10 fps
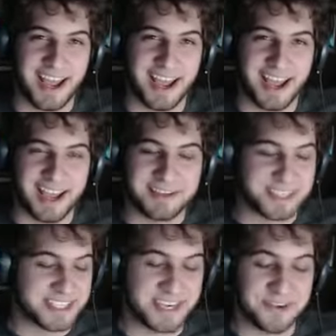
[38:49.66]
I'm just gonna
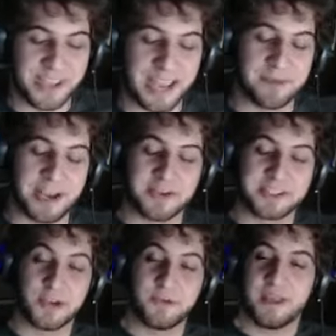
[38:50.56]
stare at the camera now.
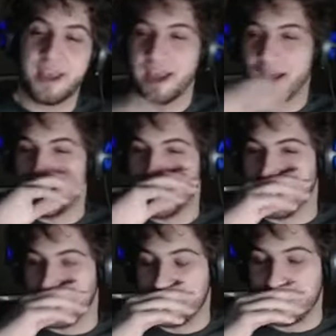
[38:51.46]
So, no.
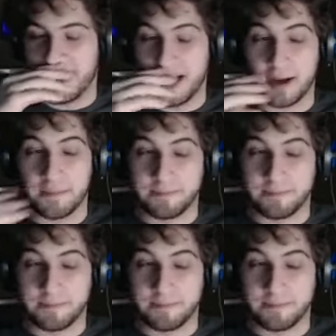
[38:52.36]
Part